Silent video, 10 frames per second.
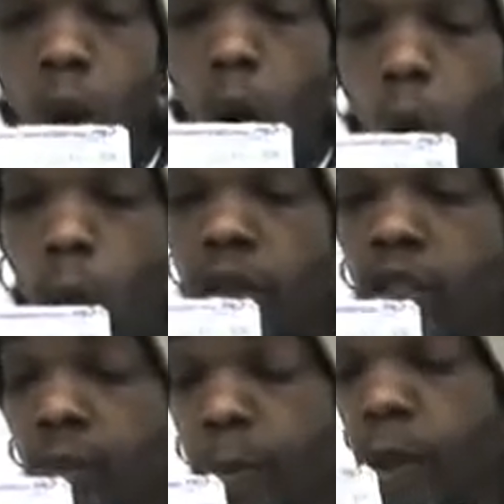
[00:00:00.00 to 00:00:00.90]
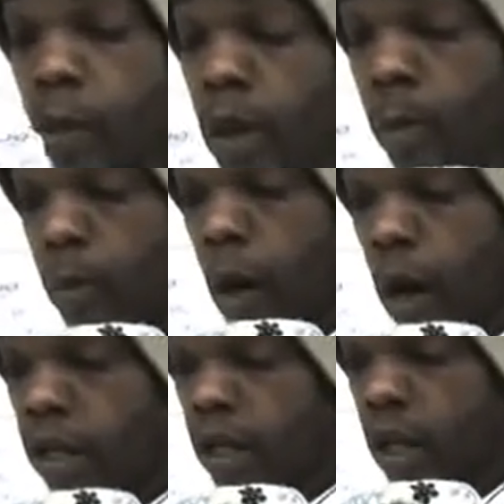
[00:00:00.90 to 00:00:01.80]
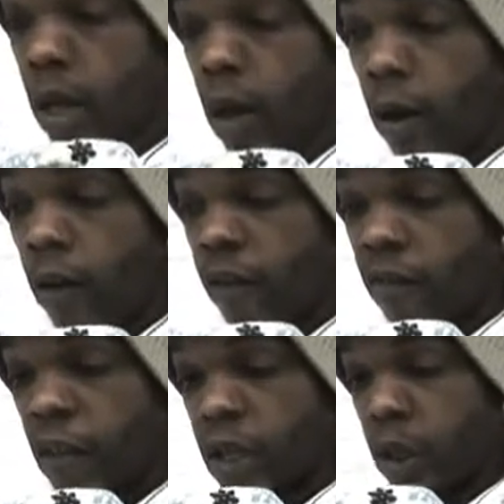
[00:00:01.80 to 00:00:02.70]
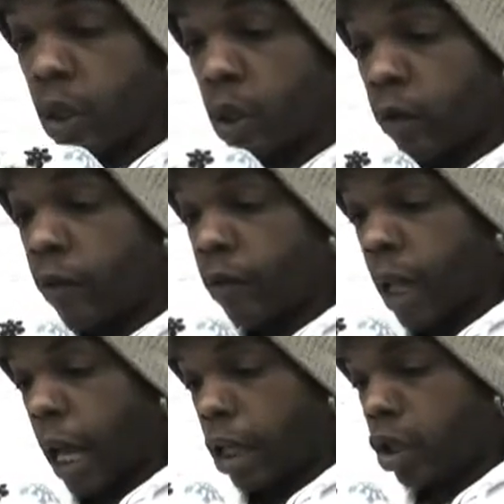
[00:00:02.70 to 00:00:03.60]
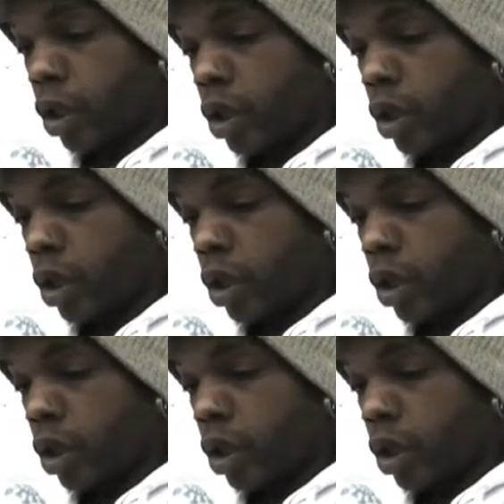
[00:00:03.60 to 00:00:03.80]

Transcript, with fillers: or spirit body, physical flesh.